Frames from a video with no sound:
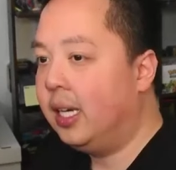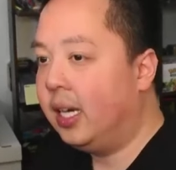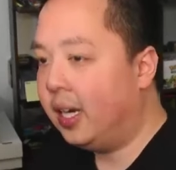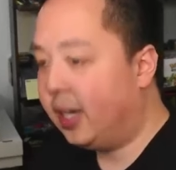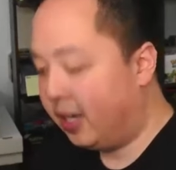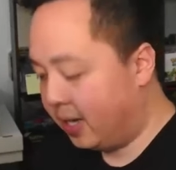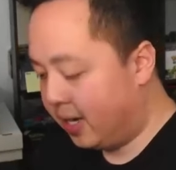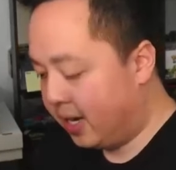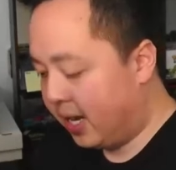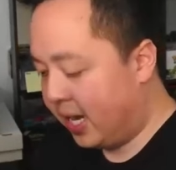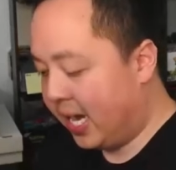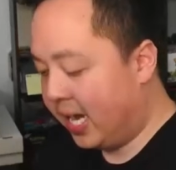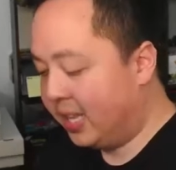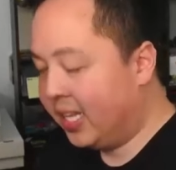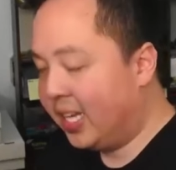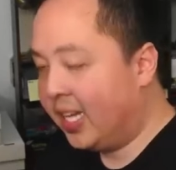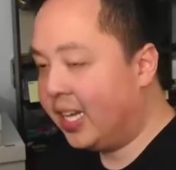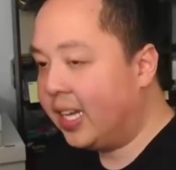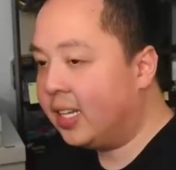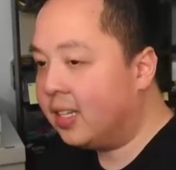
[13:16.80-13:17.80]
Uh,
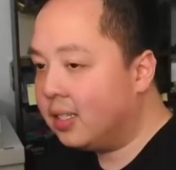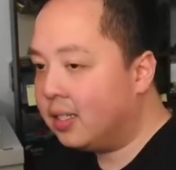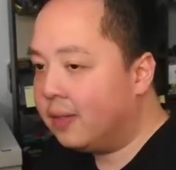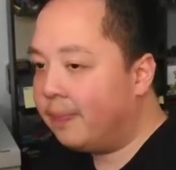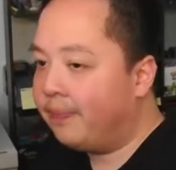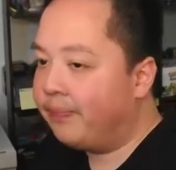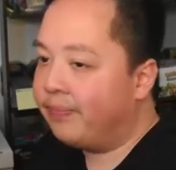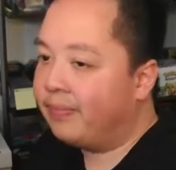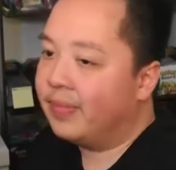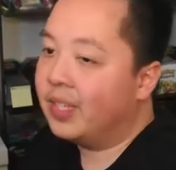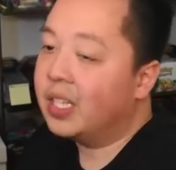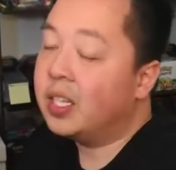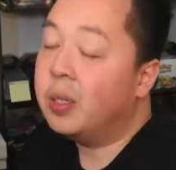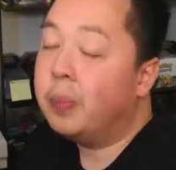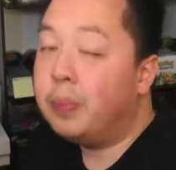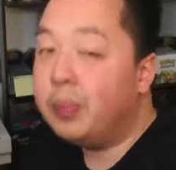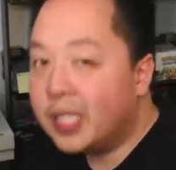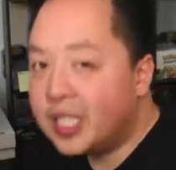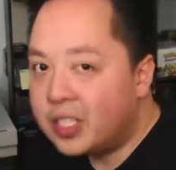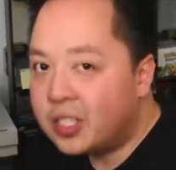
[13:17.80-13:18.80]
and then the
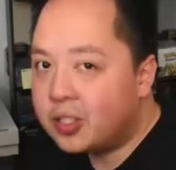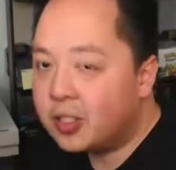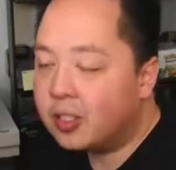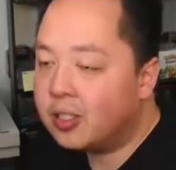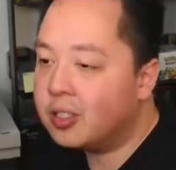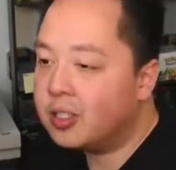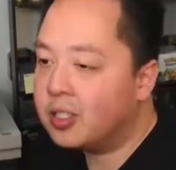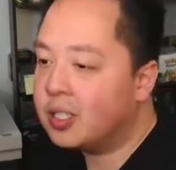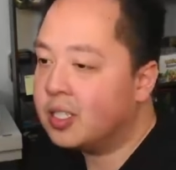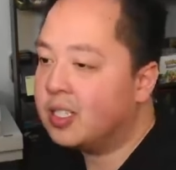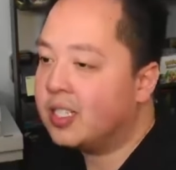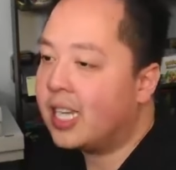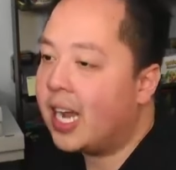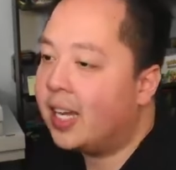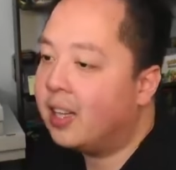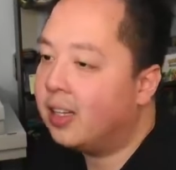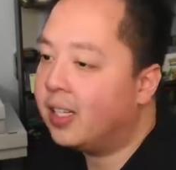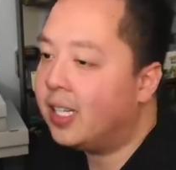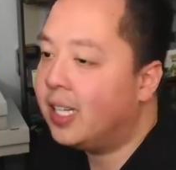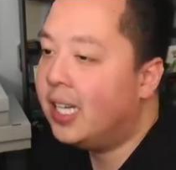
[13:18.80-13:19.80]
blisters,
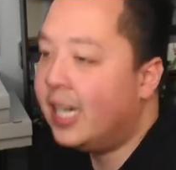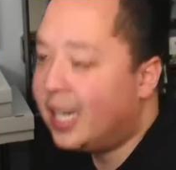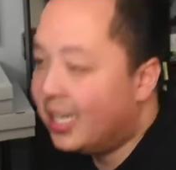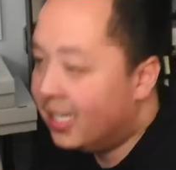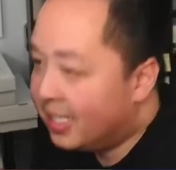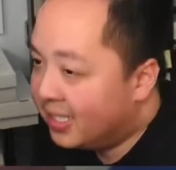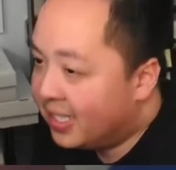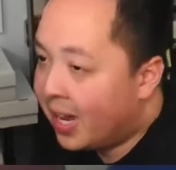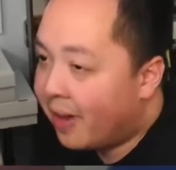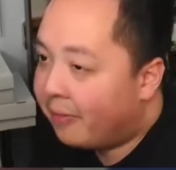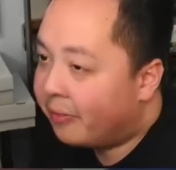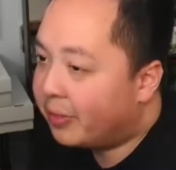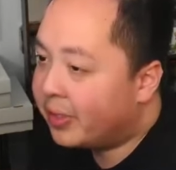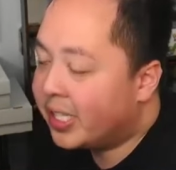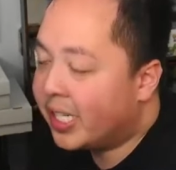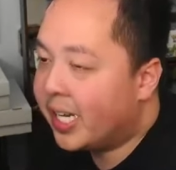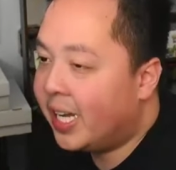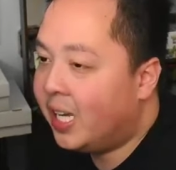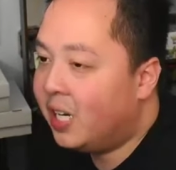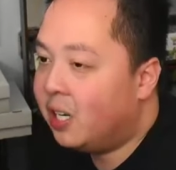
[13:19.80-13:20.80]
sadly,
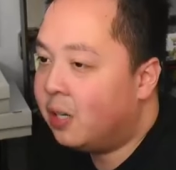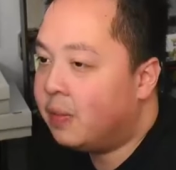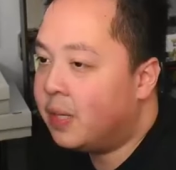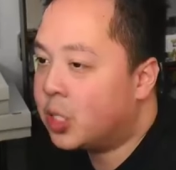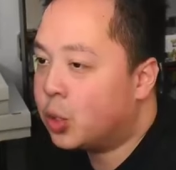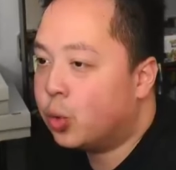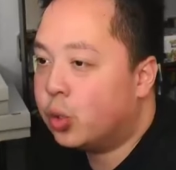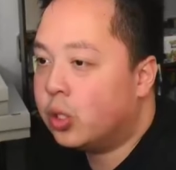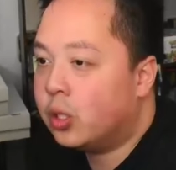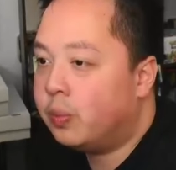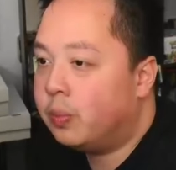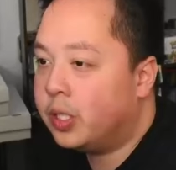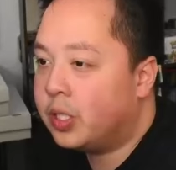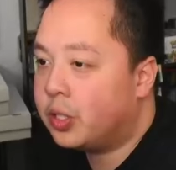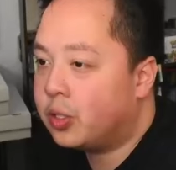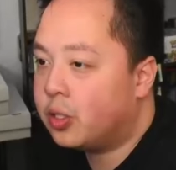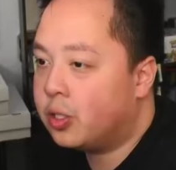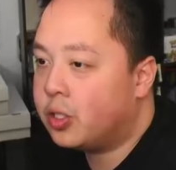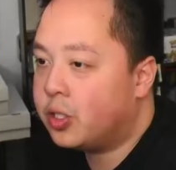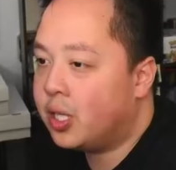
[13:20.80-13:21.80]
definitely a hit or miss with the
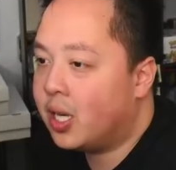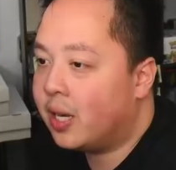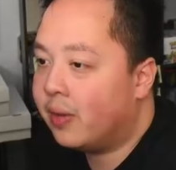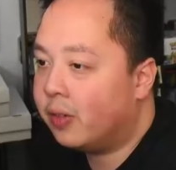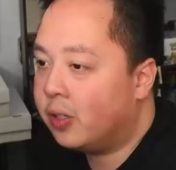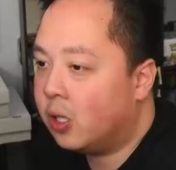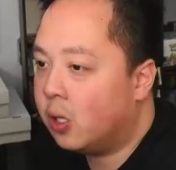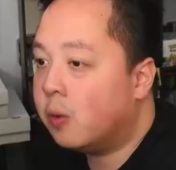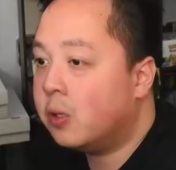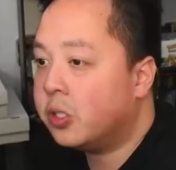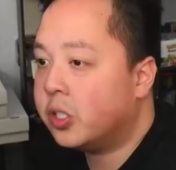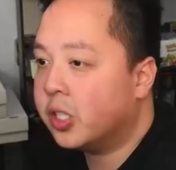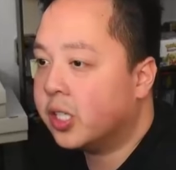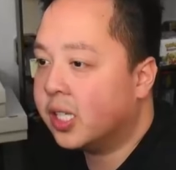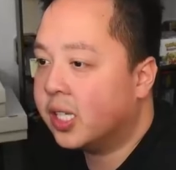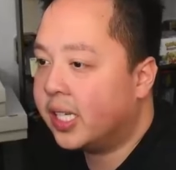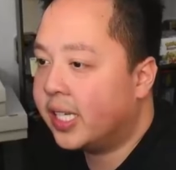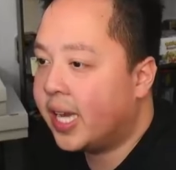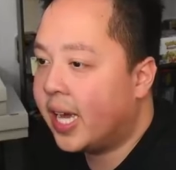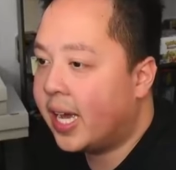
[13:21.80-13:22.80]
blisters. You never know what you're
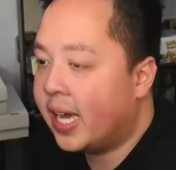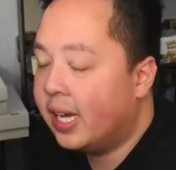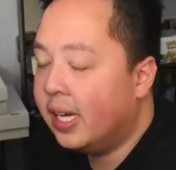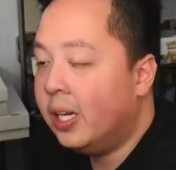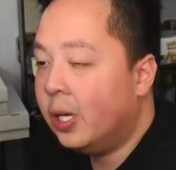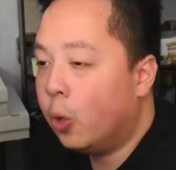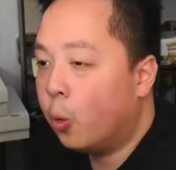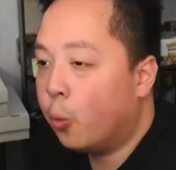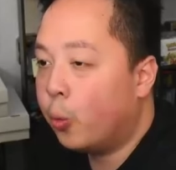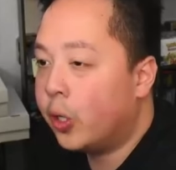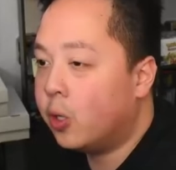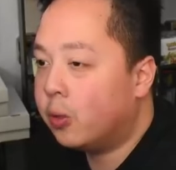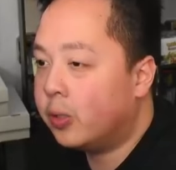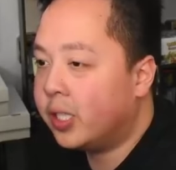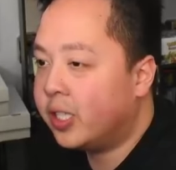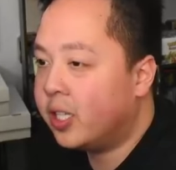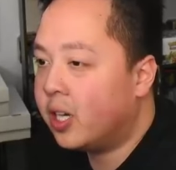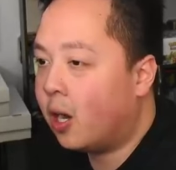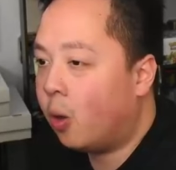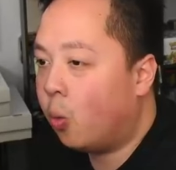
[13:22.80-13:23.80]
gonna get. We
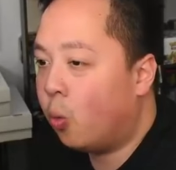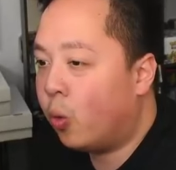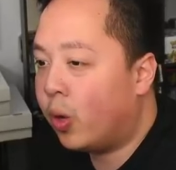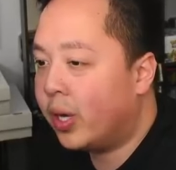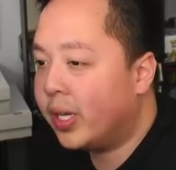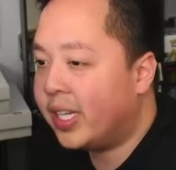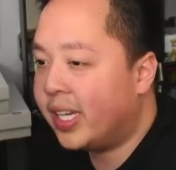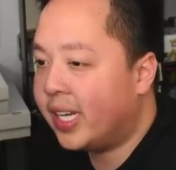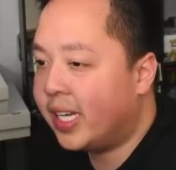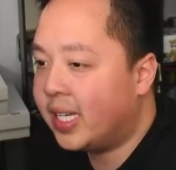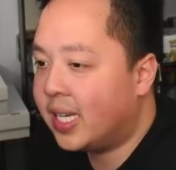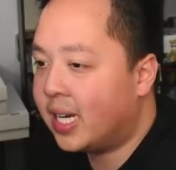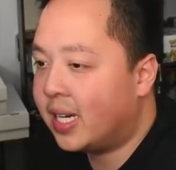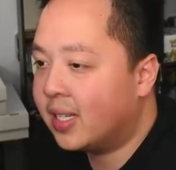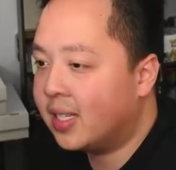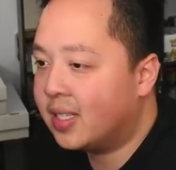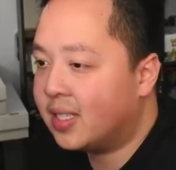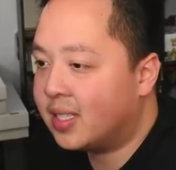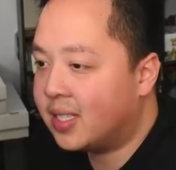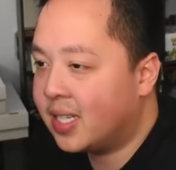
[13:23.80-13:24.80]
only got one hit out
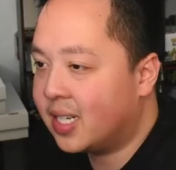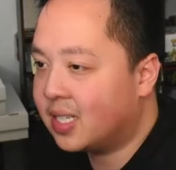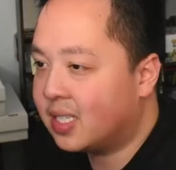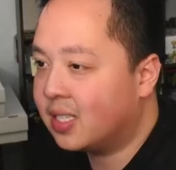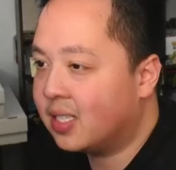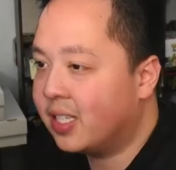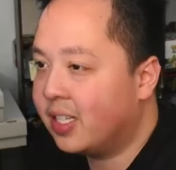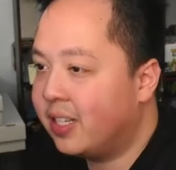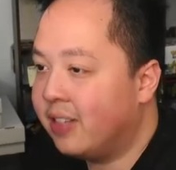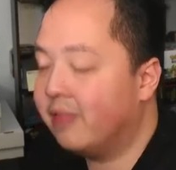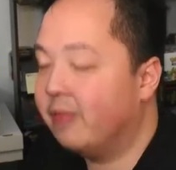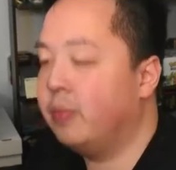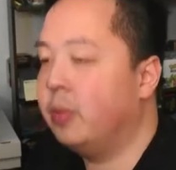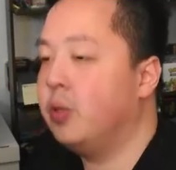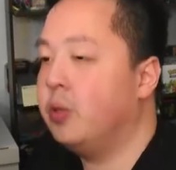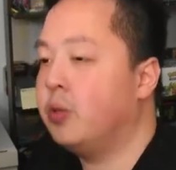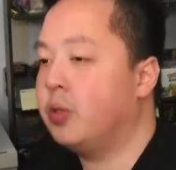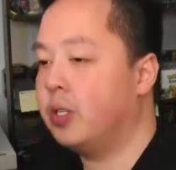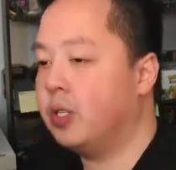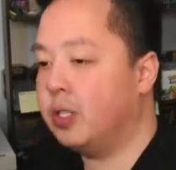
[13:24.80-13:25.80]
of the six sleeve
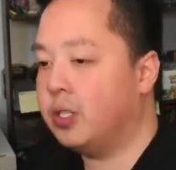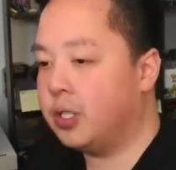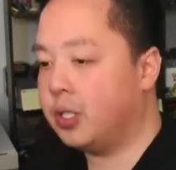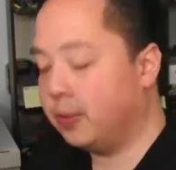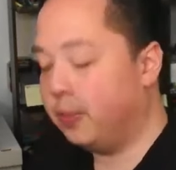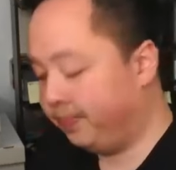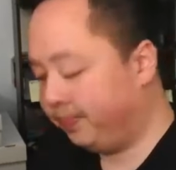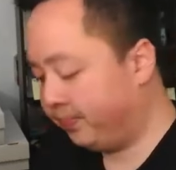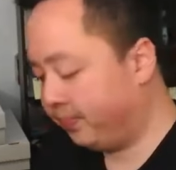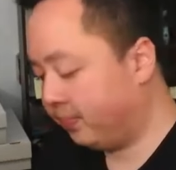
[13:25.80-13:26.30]
boosters.